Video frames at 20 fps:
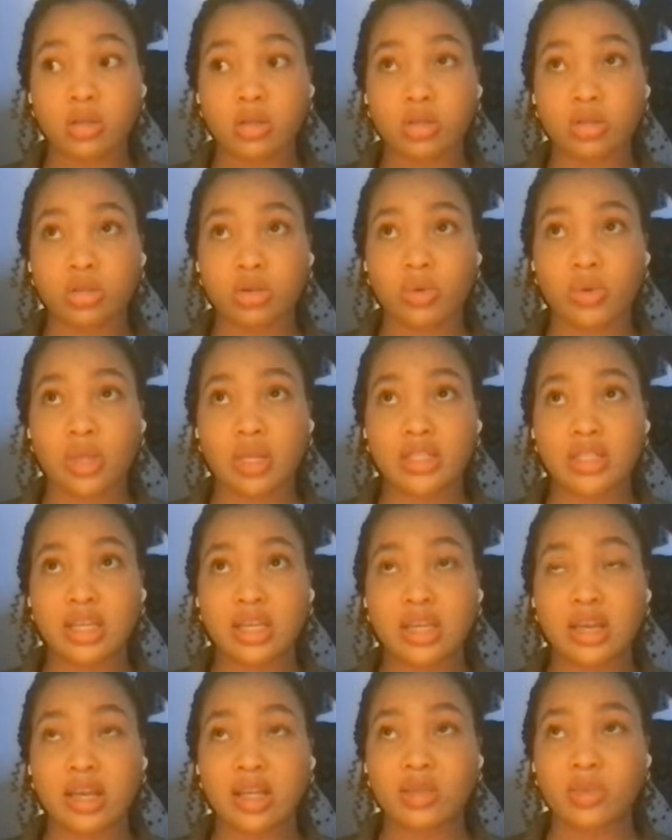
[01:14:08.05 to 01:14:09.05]
So when they see
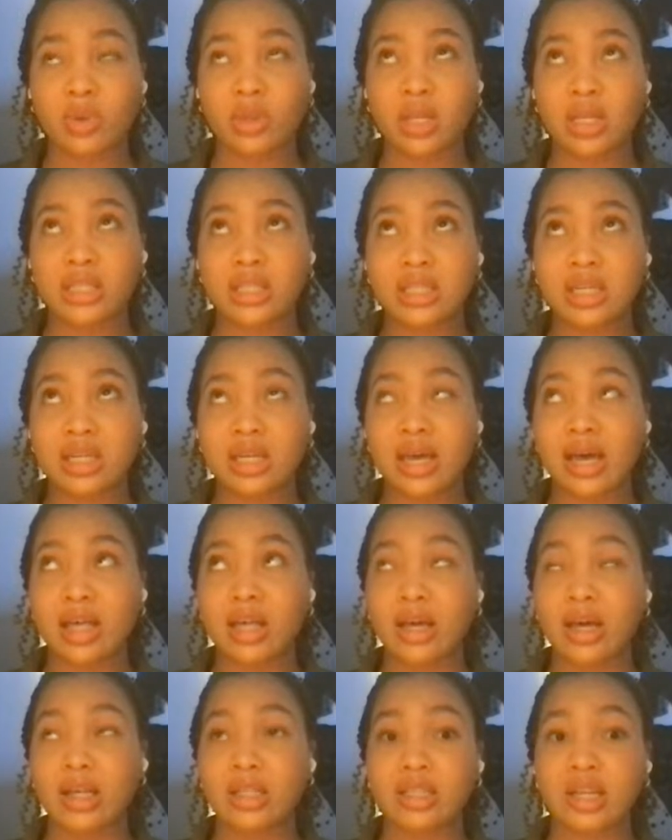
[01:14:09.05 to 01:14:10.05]
it, when they see it
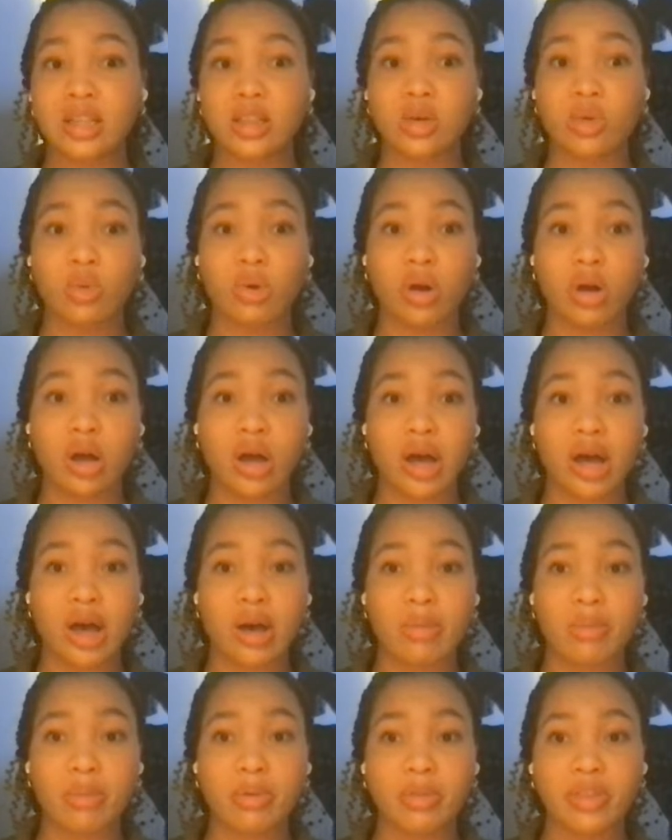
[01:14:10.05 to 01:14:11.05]
at us at the World
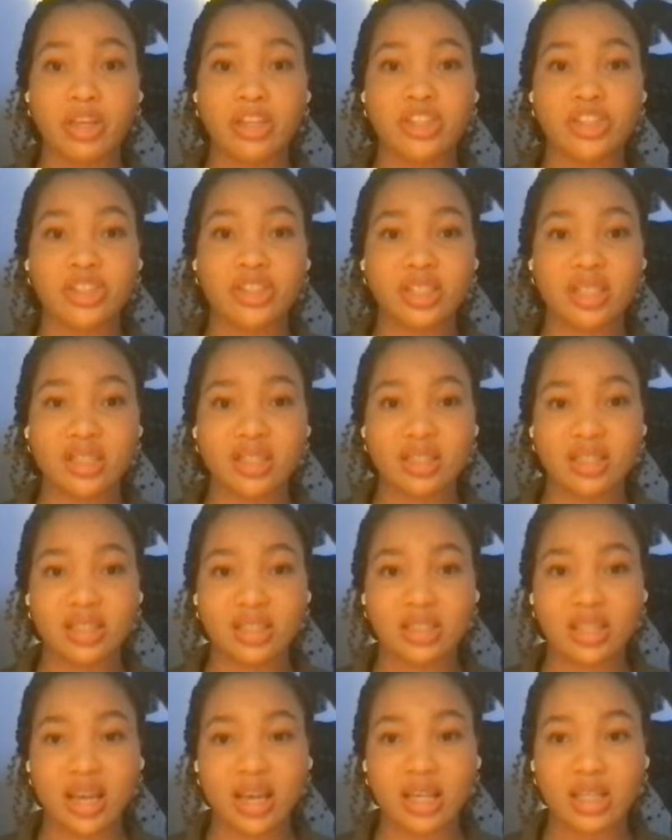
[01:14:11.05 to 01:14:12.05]
Cup, they just see the
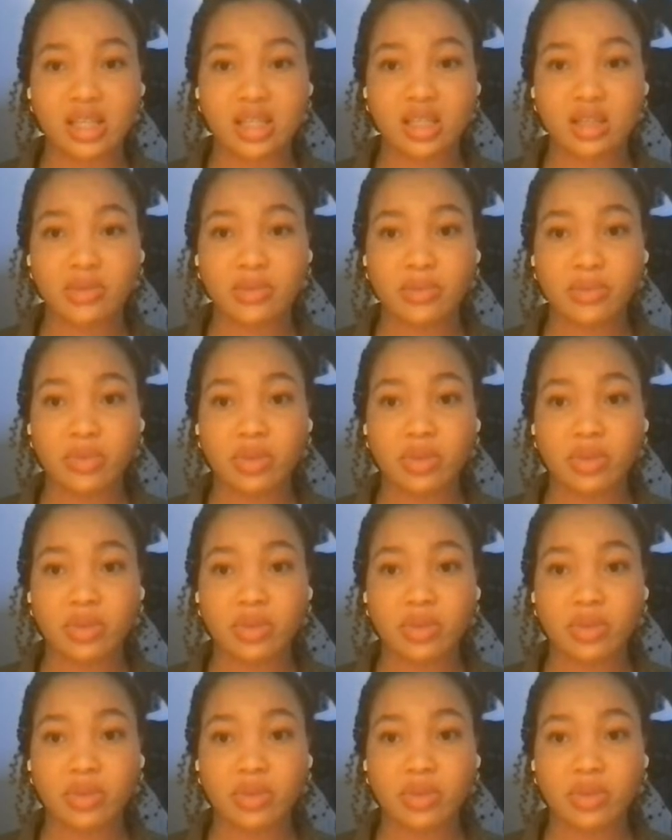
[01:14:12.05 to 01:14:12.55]
success.